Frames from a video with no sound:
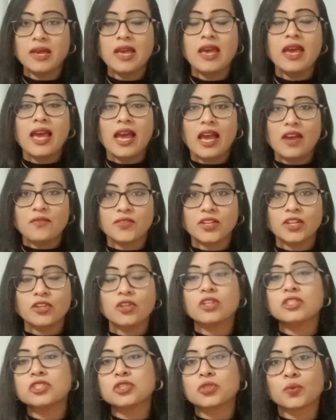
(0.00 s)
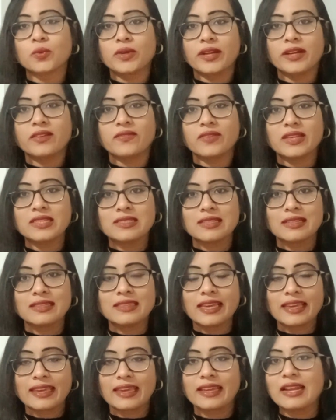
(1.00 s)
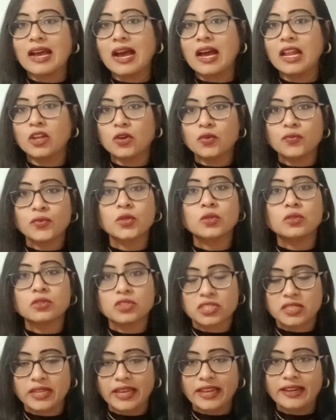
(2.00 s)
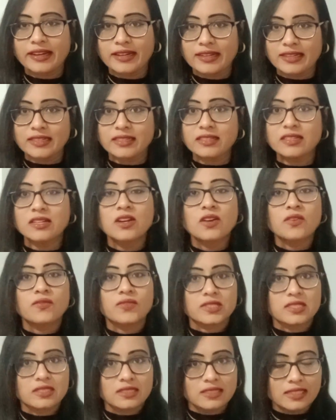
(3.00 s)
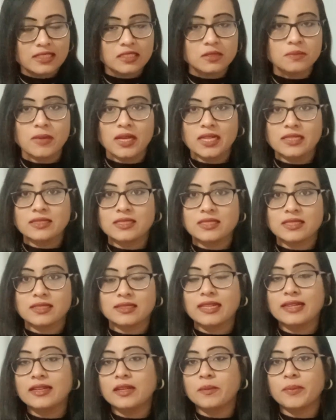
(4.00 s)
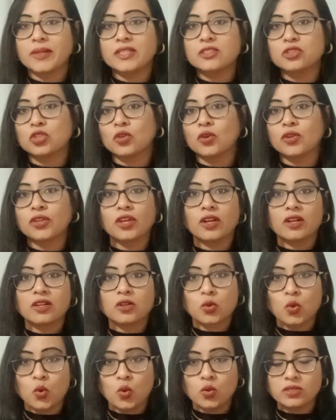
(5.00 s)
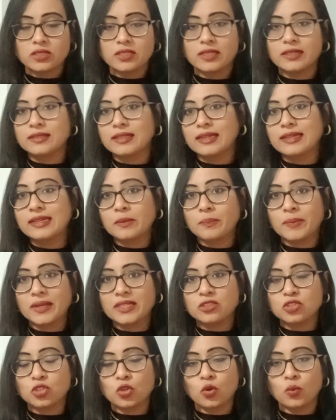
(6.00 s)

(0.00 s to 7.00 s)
After your student visa, they can allow you to stay here for 6 months. That depends on your course, and that depends